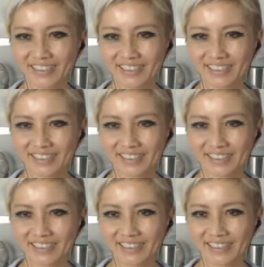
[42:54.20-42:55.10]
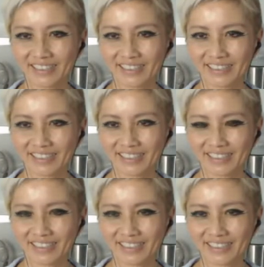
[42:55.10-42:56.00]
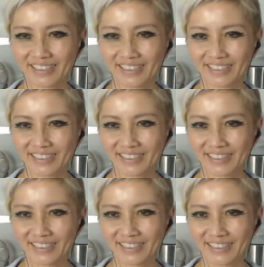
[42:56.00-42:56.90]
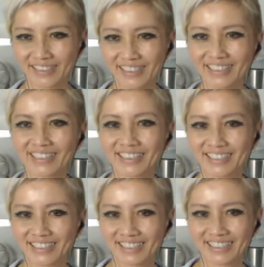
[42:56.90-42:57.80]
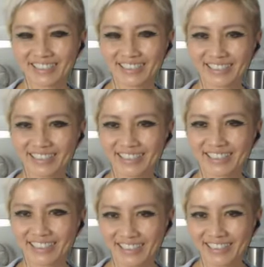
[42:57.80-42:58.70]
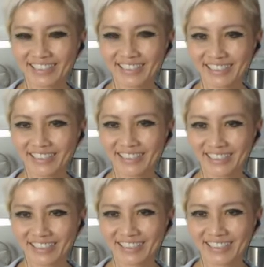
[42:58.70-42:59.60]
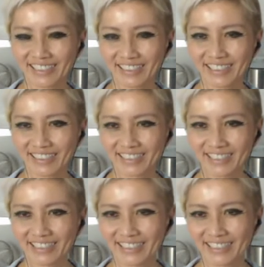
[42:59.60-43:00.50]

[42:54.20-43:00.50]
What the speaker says: (not speaking)